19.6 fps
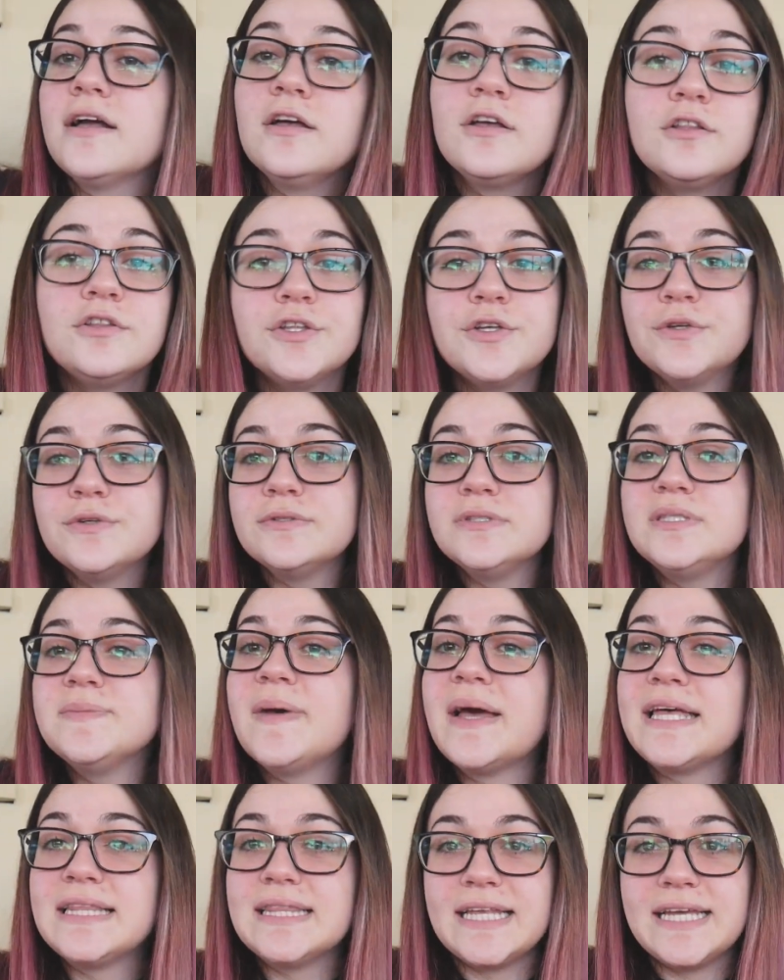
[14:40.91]
concludes
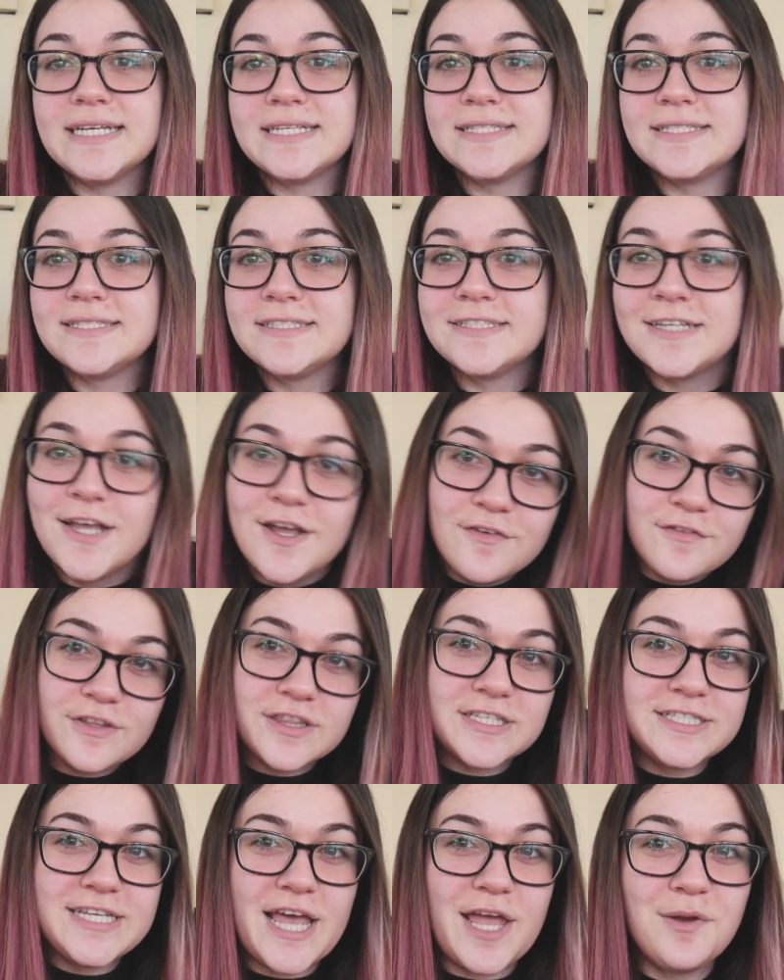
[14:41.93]
my list for
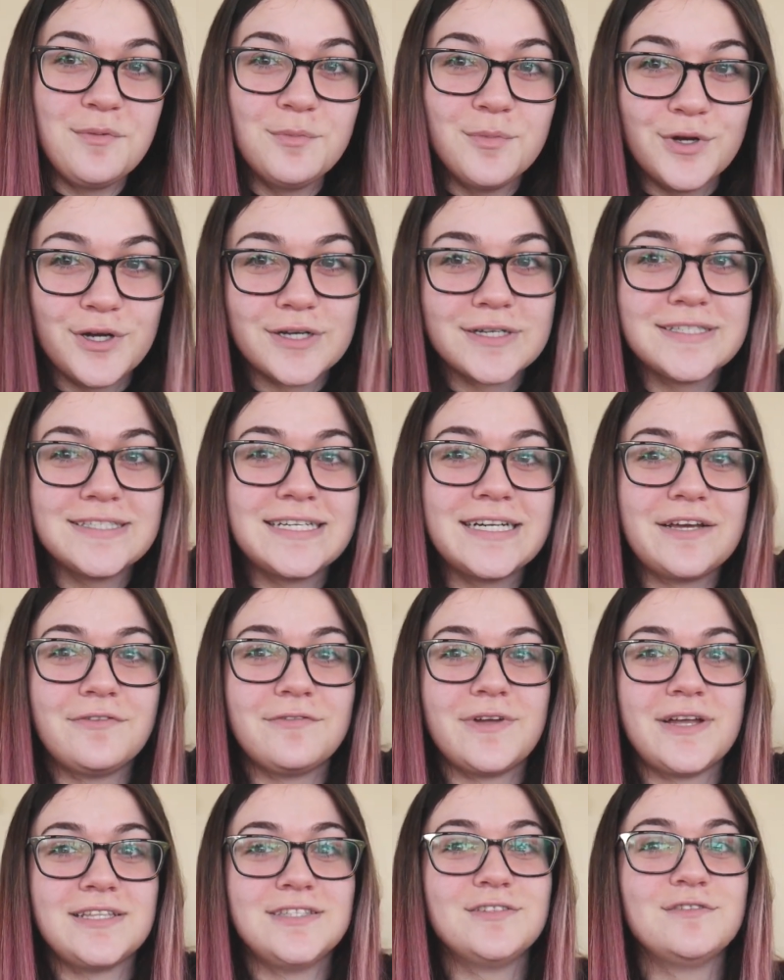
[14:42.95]
the 10 books that I
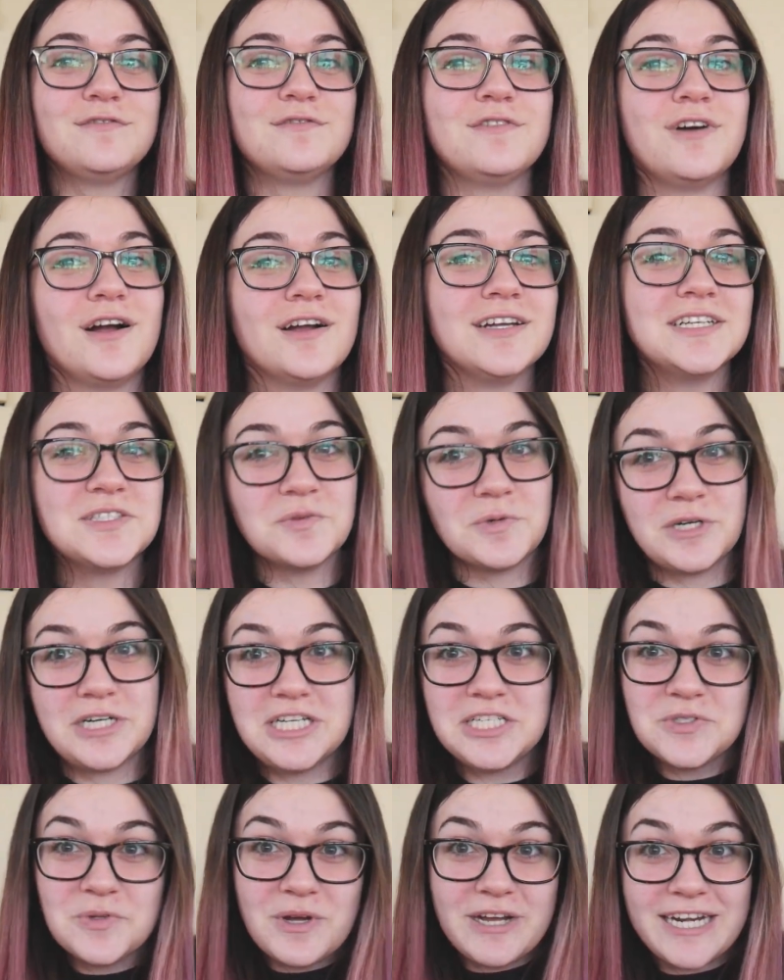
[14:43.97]
read so far in
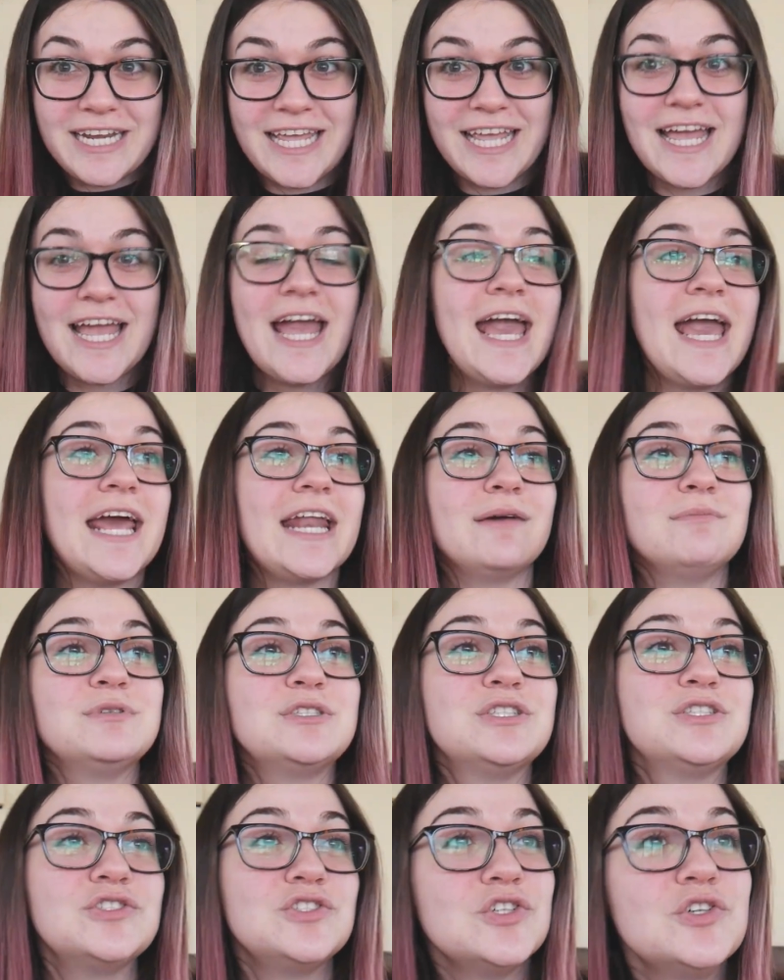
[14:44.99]
2020, and I'm
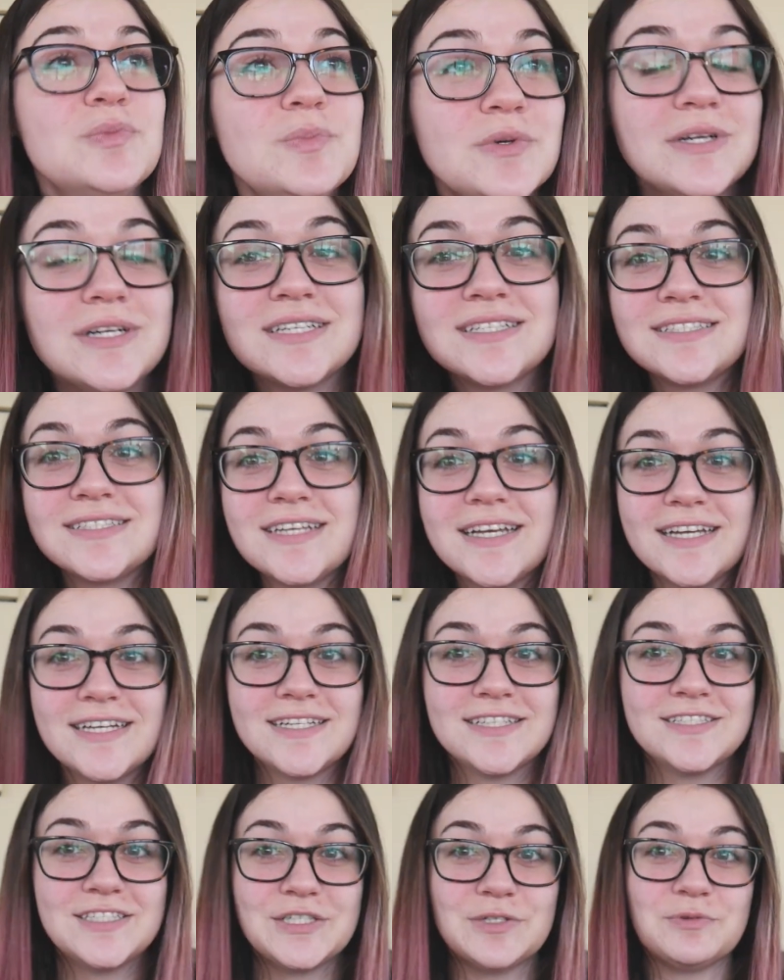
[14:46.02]
super
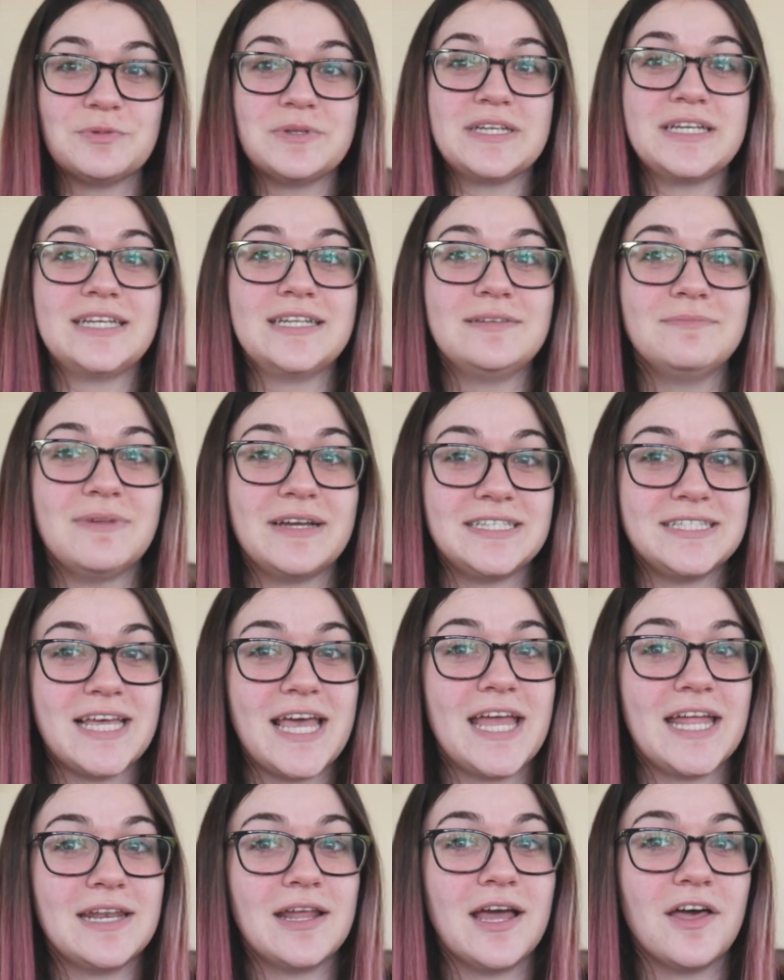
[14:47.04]
excited to read my
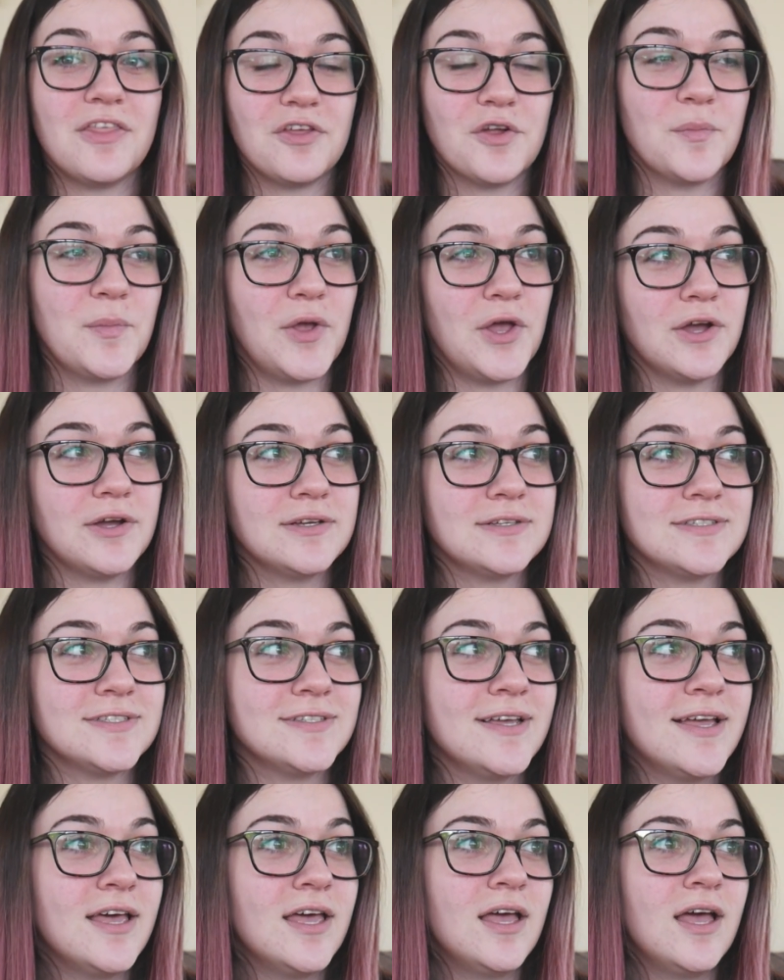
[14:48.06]
10 other books.